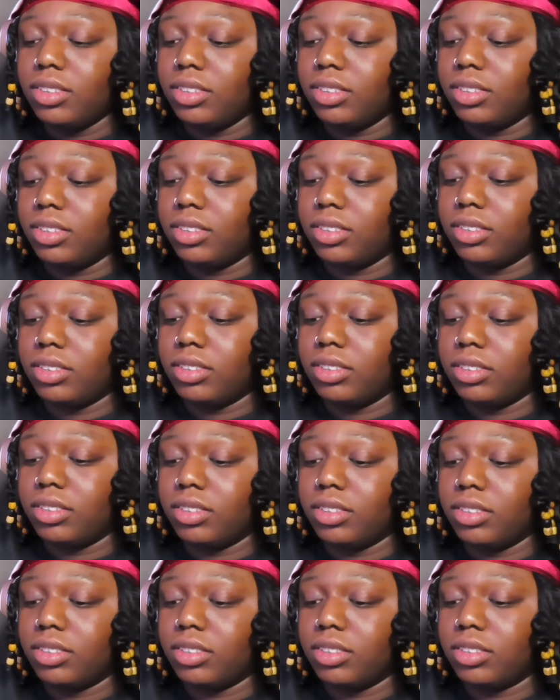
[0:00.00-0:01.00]

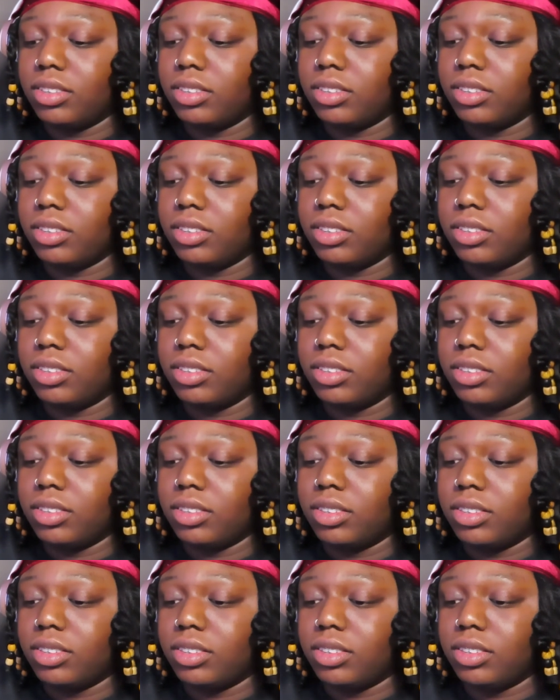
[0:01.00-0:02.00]

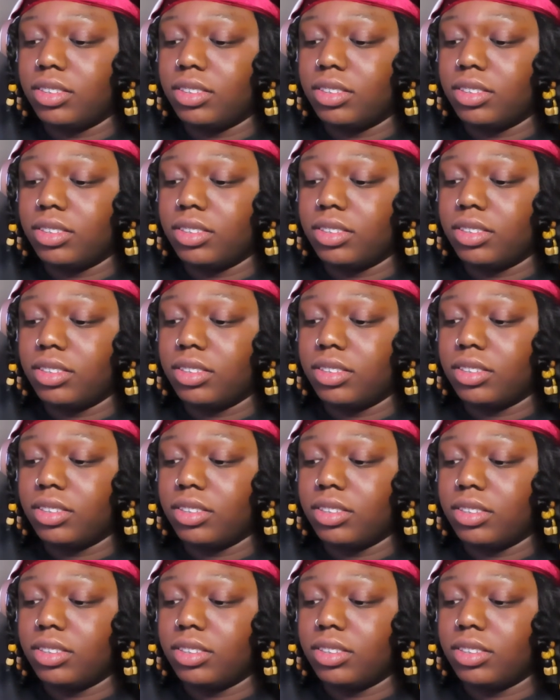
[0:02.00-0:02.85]
The person shown says nothing.